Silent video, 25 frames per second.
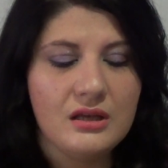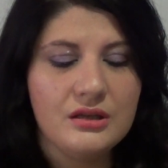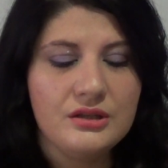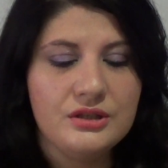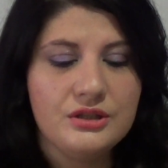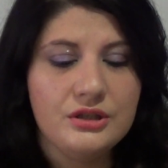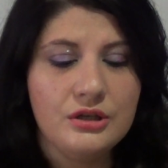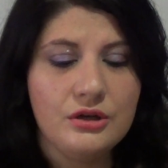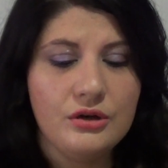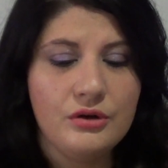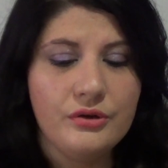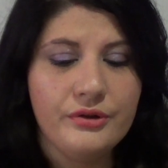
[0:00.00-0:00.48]

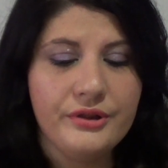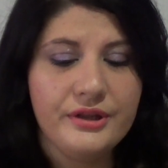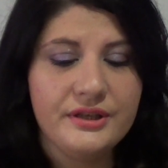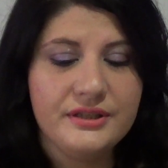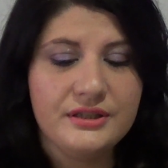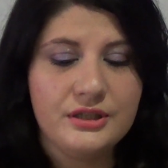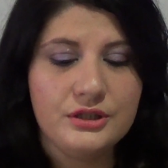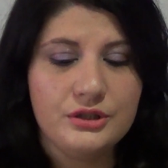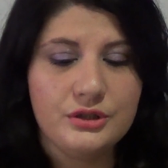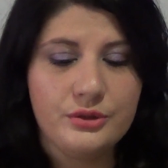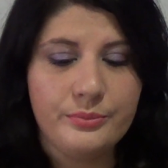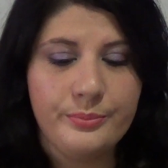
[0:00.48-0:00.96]
So
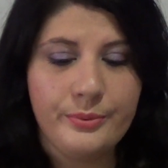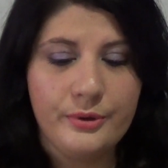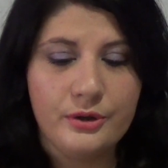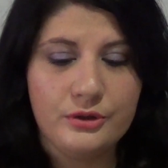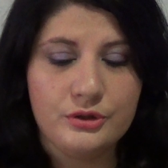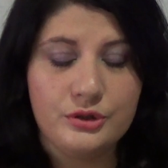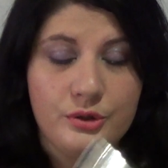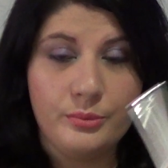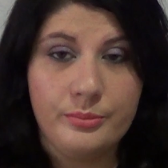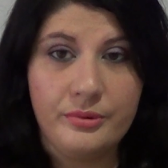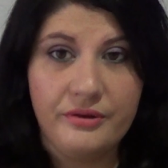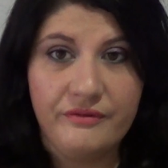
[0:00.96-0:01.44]
this is
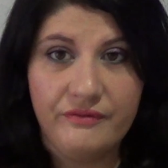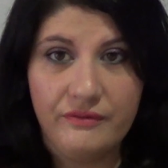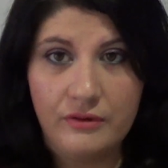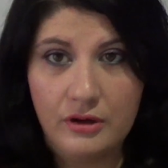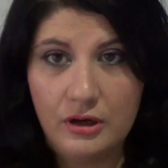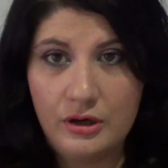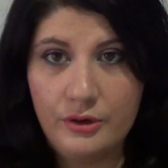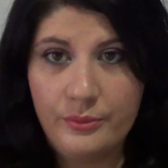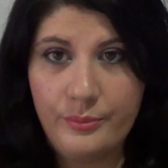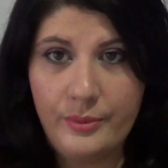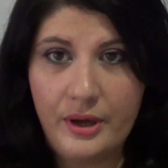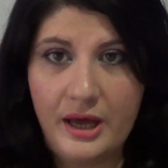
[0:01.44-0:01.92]
supposed to be
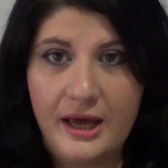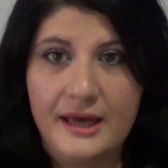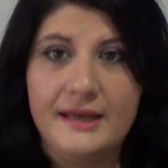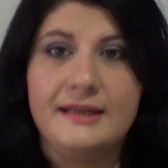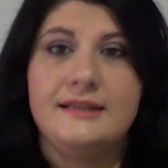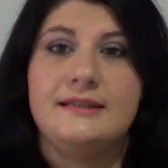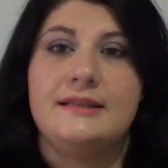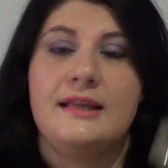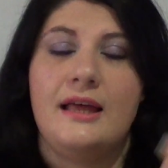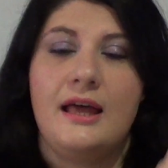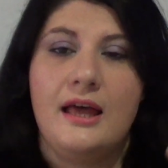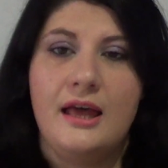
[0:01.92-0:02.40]

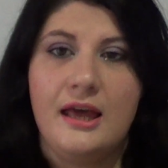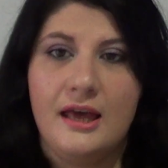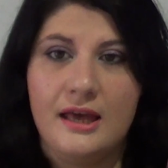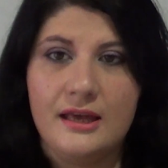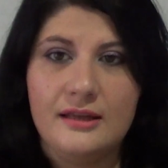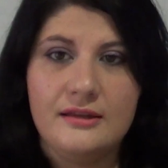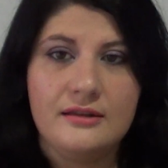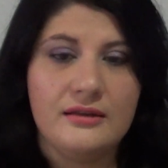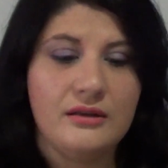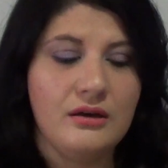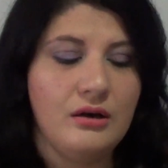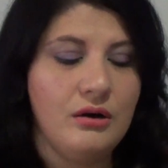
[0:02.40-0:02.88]
volumized
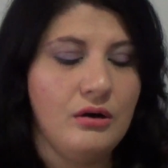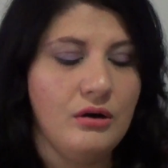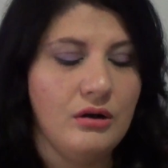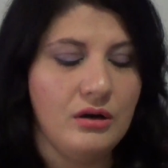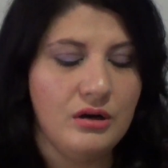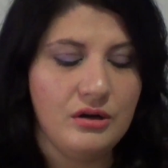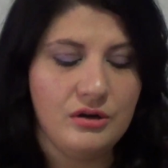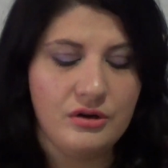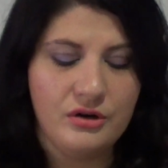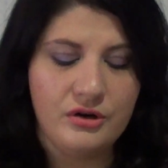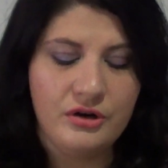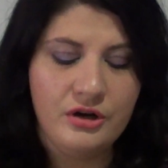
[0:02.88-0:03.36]
and
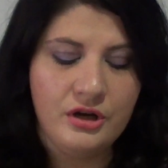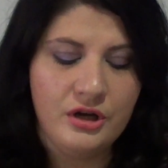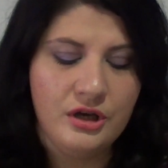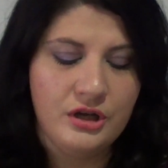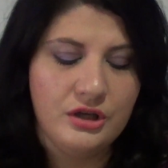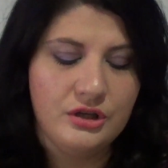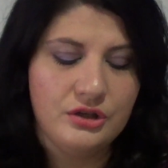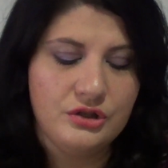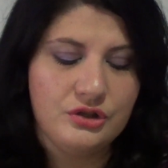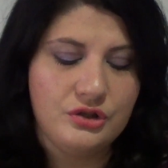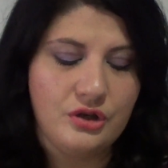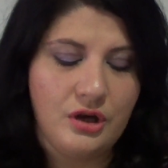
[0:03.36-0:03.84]
color,
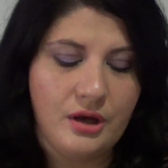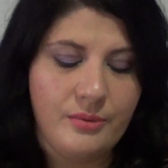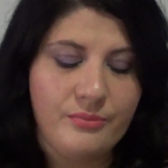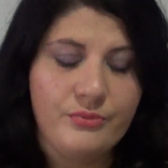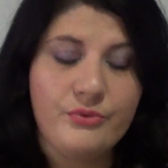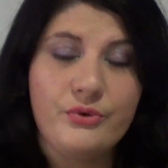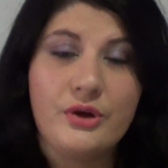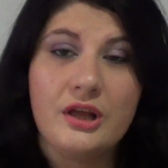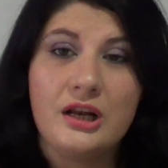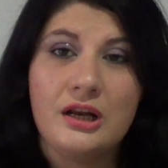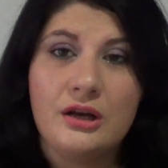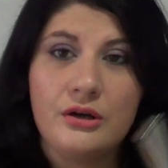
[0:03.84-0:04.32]
so
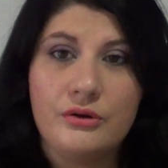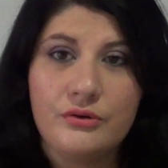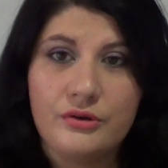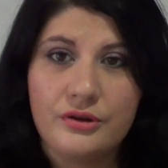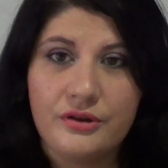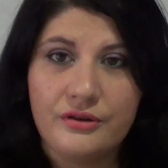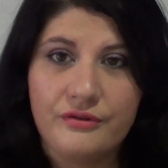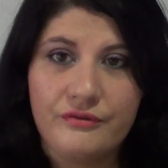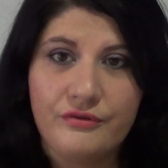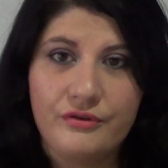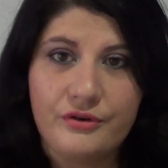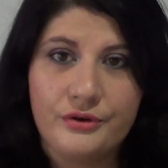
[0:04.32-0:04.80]
I'm really
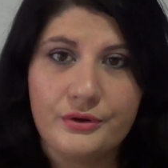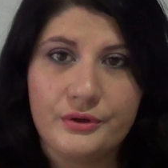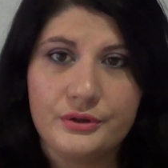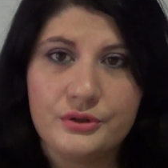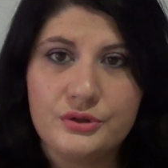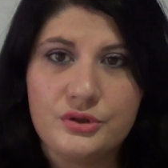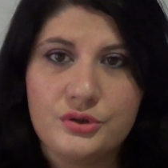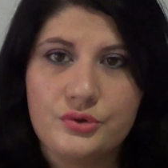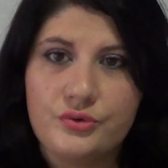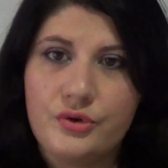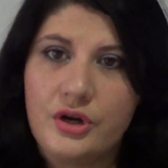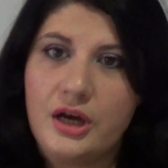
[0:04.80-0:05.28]
looking
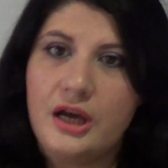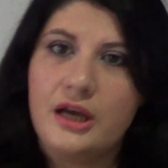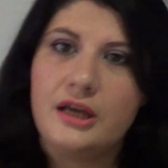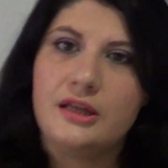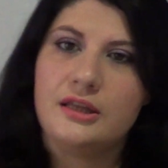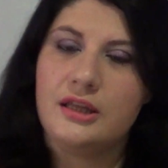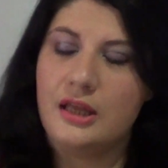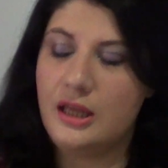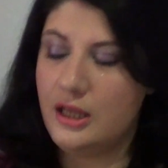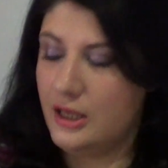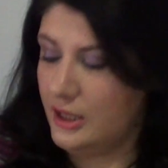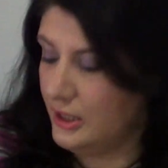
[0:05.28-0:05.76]
forward to try
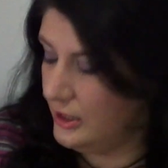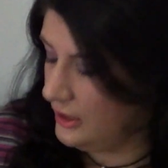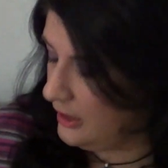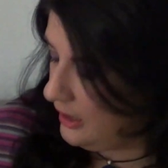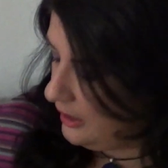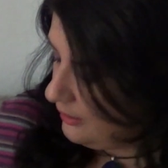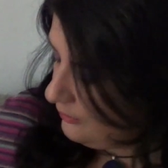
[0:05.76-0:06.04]
it, and